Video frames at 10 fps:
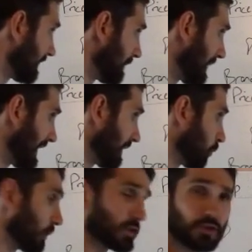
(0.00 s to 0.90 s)
they may
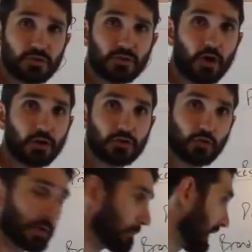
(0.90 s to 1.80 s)
want to install a
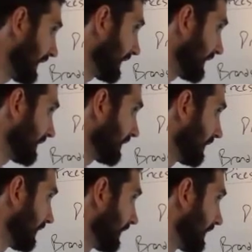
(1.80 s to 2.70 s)
drip pan
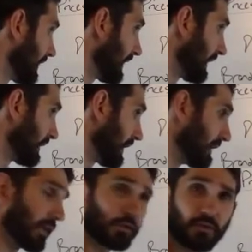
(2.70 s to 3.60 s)

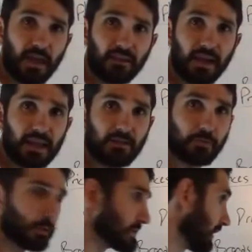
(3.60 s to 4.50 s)
Another thing that could
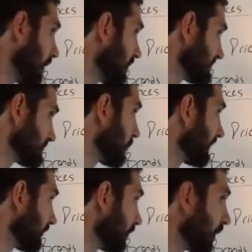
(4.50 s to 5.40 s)
influence the cost is
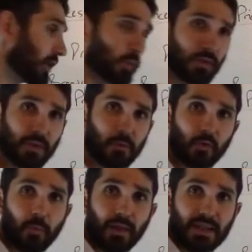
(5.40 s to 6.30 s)
whether or not you want them to
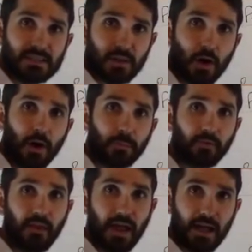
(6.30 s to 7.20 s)
replace the
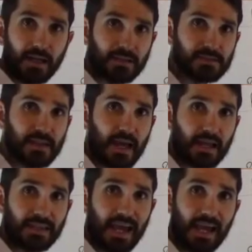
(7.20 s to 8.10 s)
copper lines that
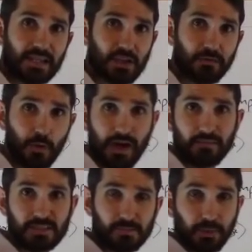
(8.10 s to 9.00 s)
attach if you
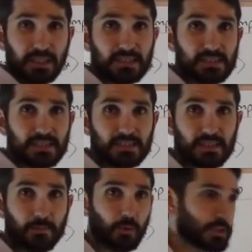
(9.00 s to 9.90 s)
have a split
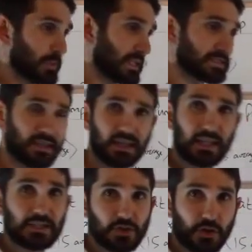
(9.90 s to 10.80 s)
system, which means the
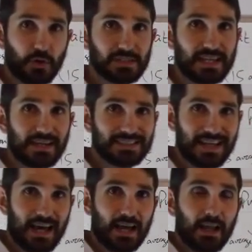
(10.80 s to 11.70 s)
condenser unit's
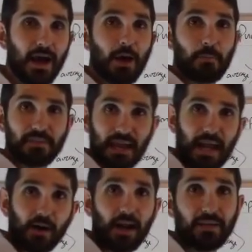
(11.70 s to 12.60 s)
outside, but the
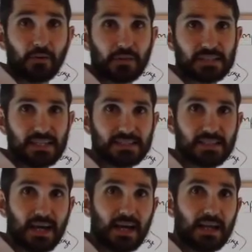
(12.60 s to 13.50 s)
air handler is
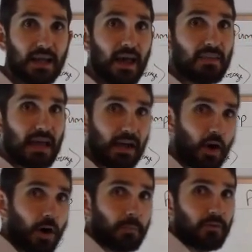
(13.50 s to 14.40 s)
inside. That
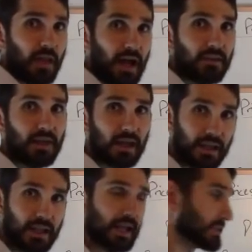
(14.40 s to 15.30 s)
copper line that
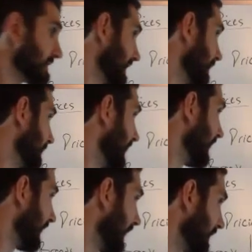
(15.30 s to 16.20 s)
connects them,
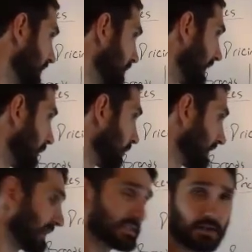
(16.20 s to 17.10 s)
uh, you may want
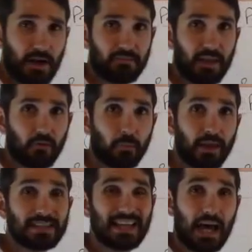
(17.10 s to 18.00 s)
to consider having that
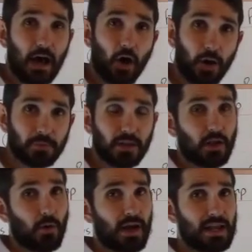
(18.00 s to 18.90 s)
replaced. I opted to
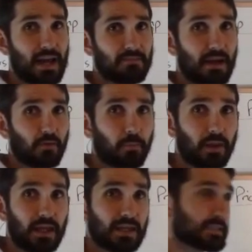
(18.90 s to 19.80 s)
go ahead and have that
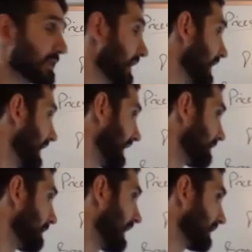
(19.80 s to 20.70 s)
replaced
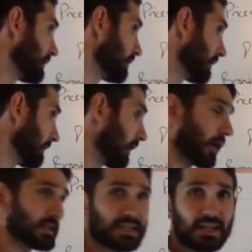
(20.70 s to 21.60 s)
in my unit
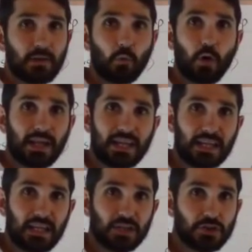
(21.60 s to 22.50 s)
because I didn't want
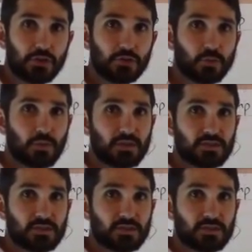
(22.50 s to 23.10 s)
any issues with the